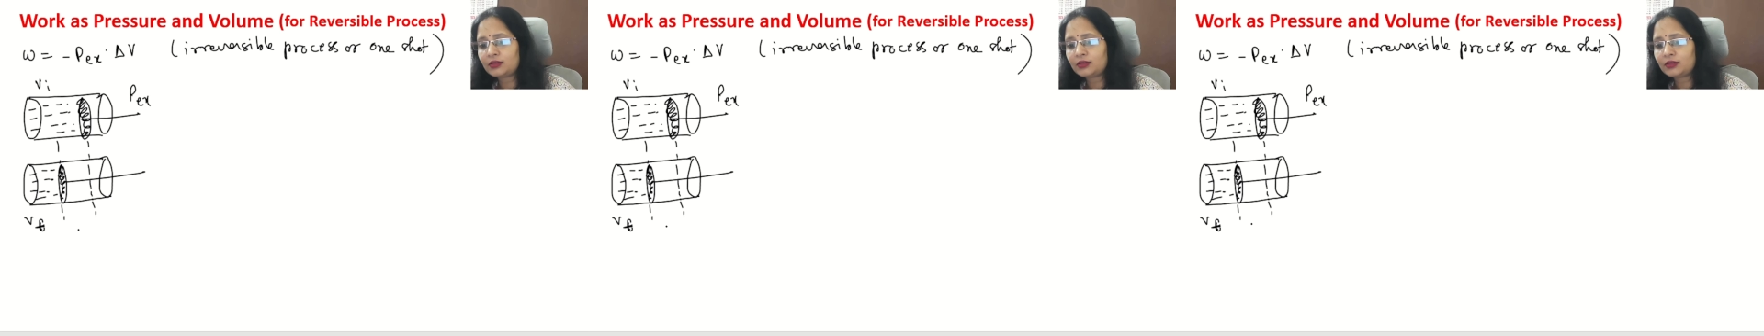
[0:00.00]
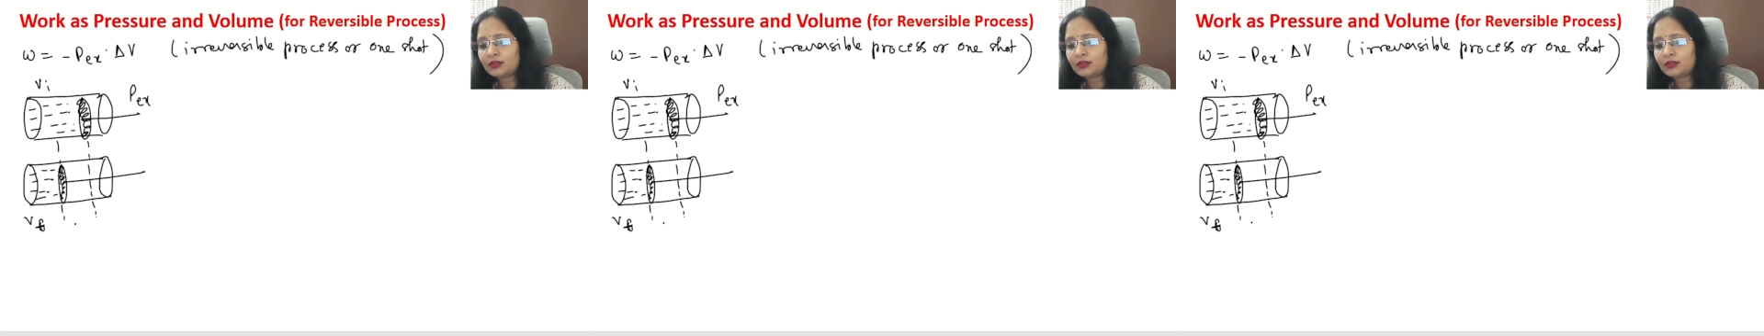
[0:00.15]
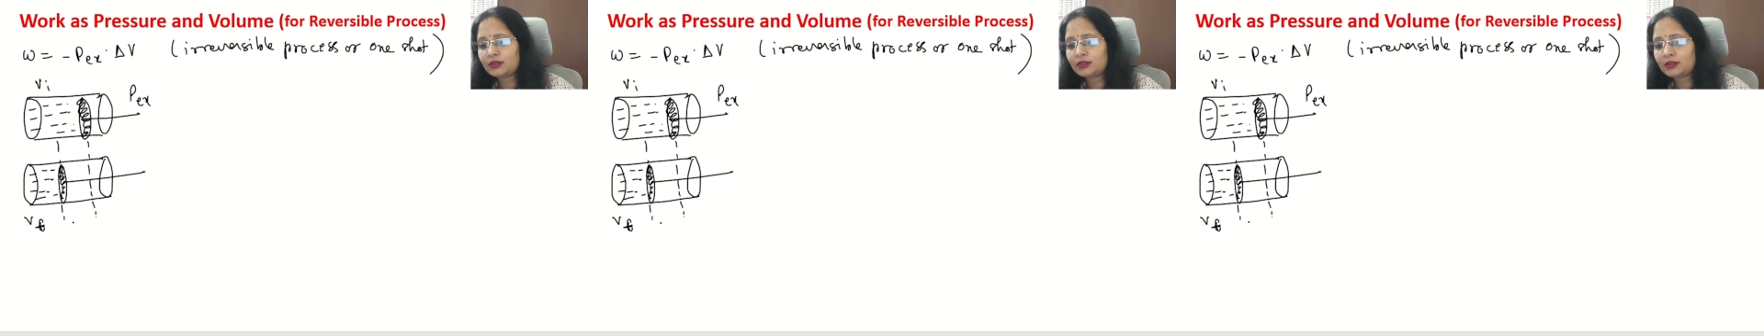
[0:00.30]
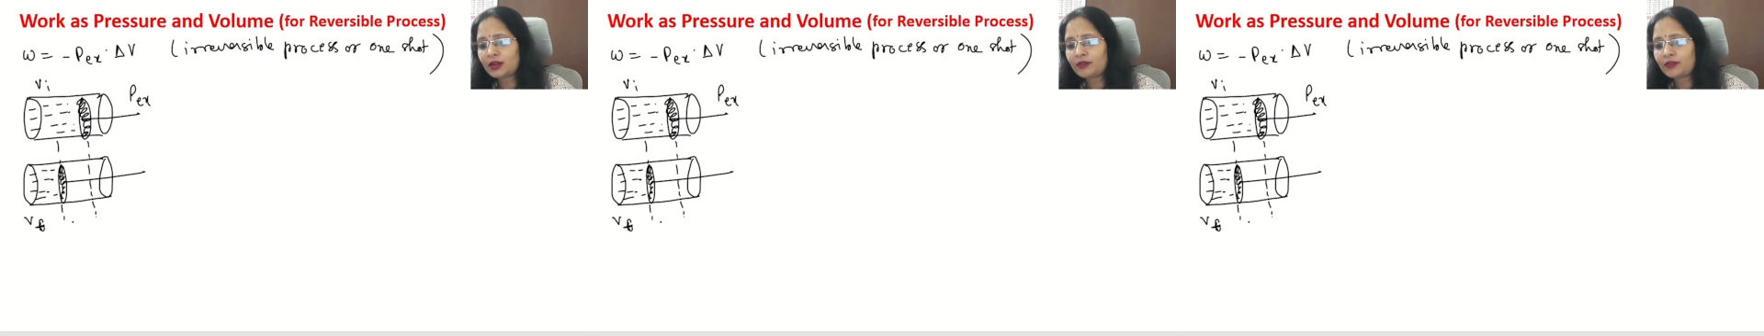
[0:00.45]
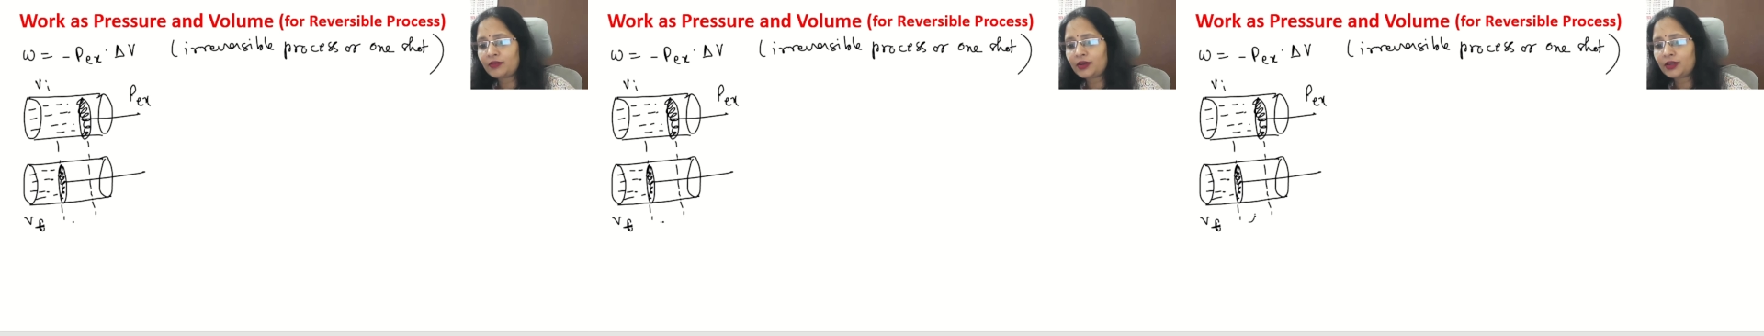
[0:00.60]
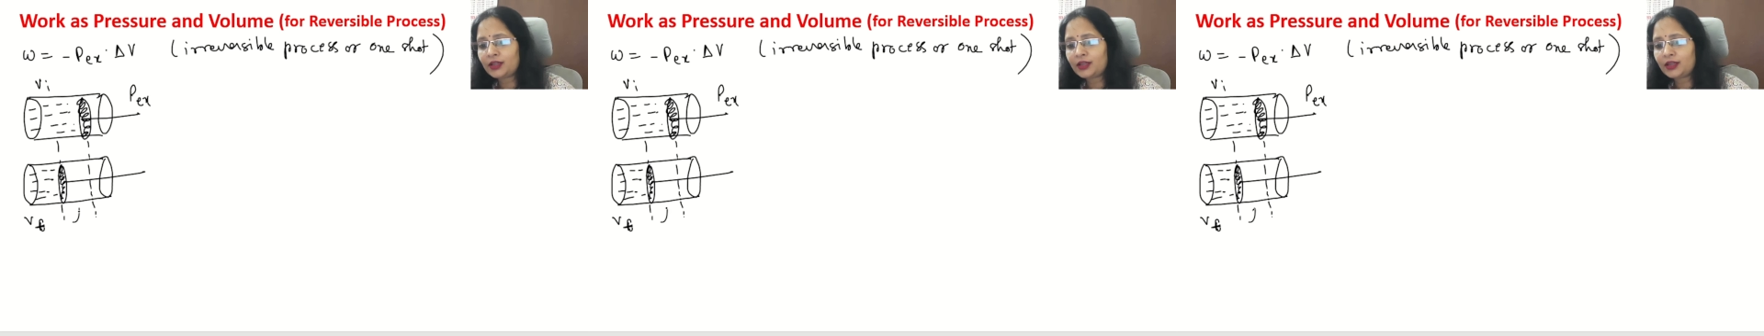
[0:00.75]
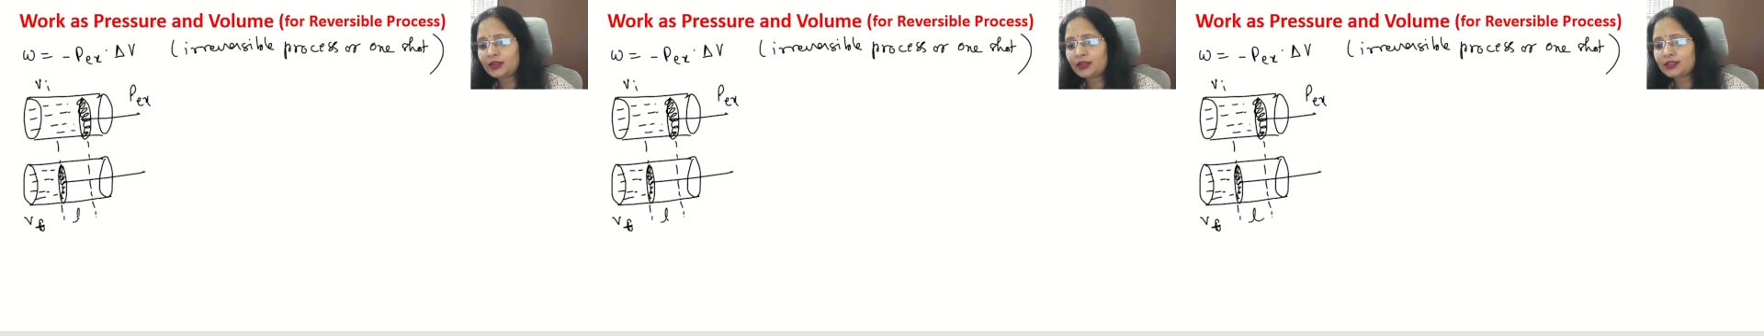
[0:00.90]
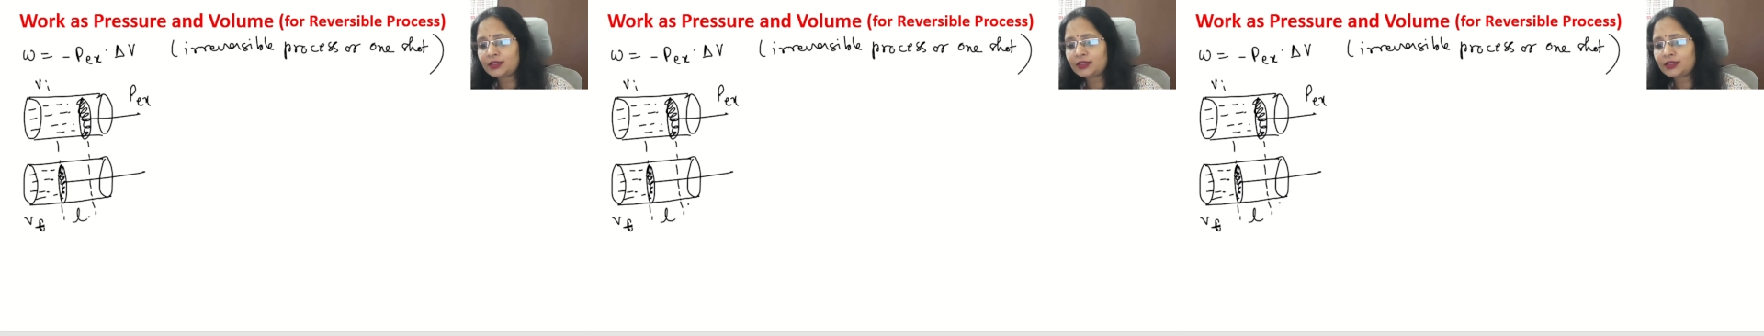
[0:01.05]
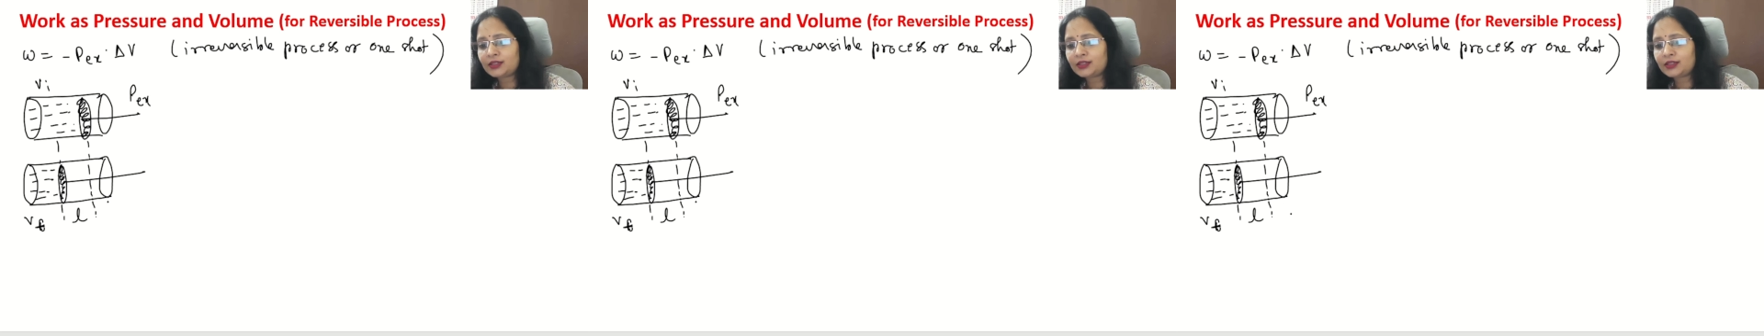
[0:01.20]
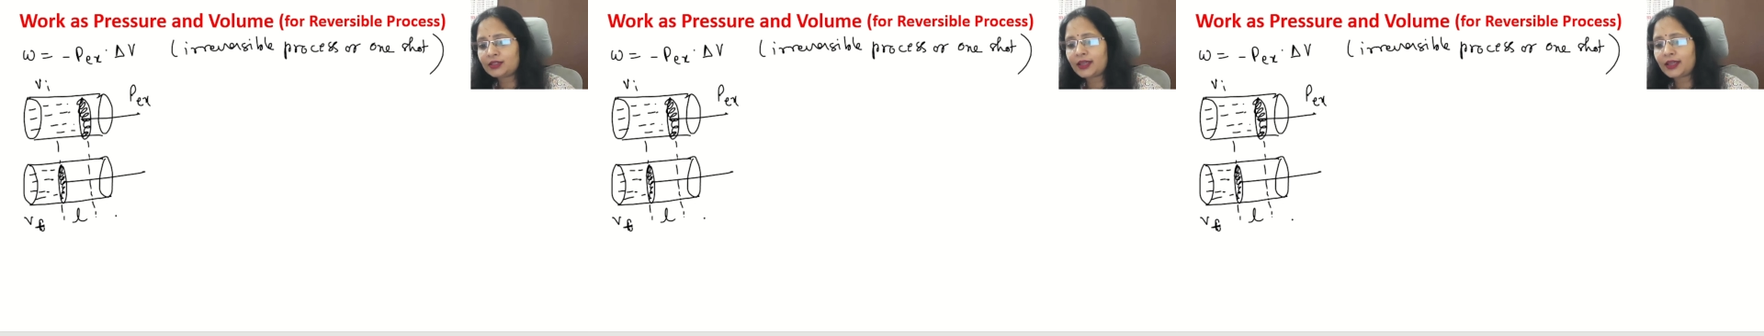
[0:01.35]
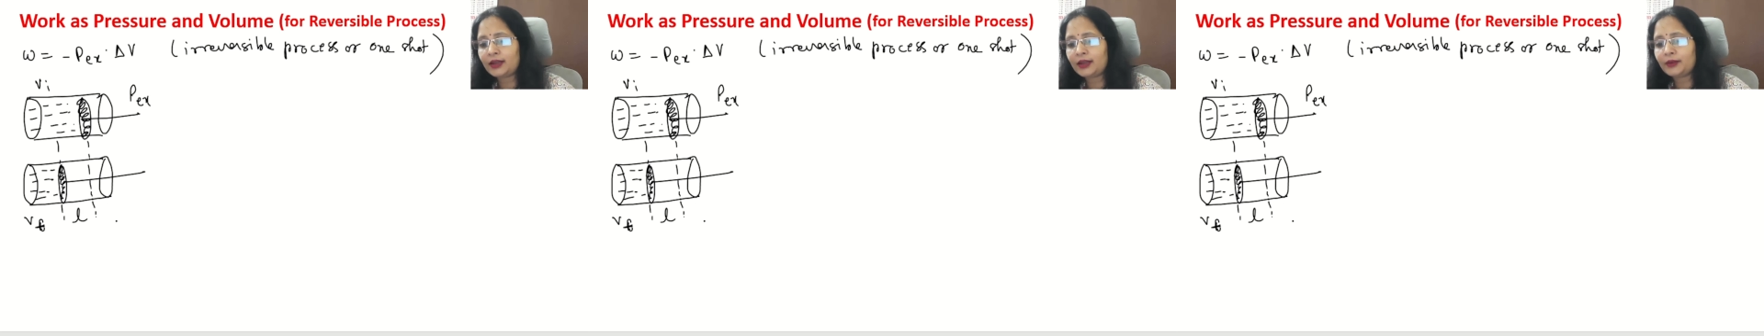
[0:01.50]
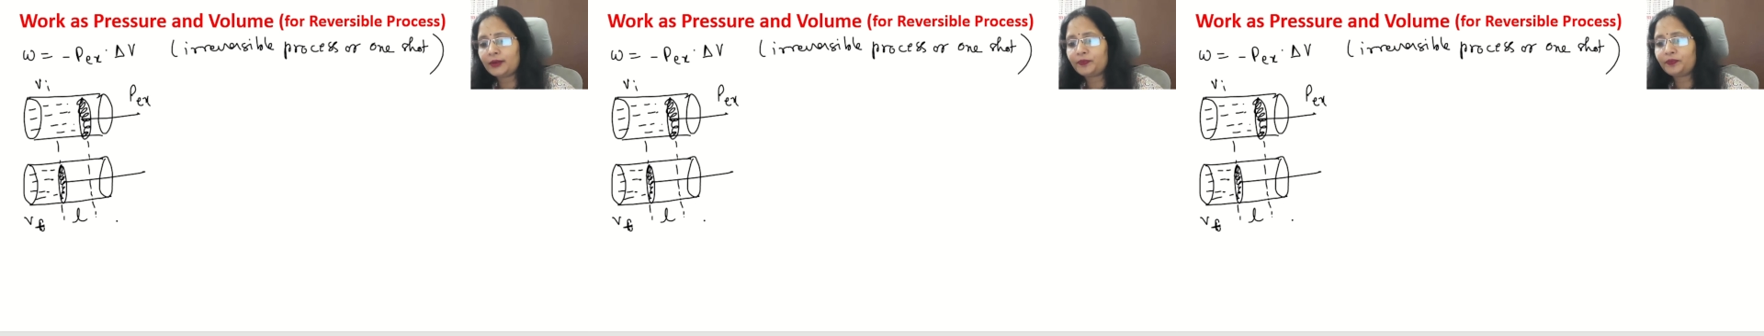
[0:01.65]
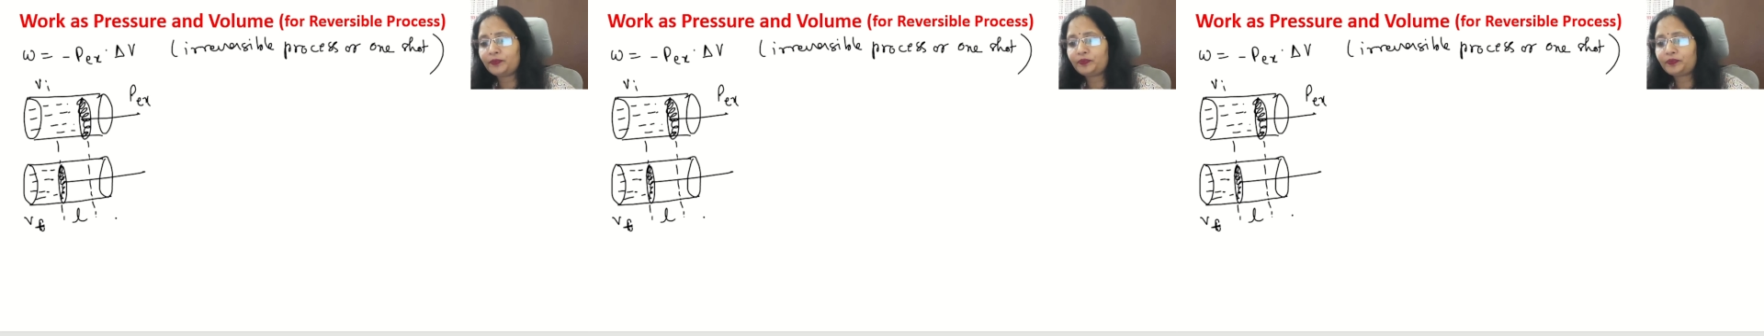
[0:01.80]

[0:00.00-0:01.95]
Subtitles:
traveled the distance L.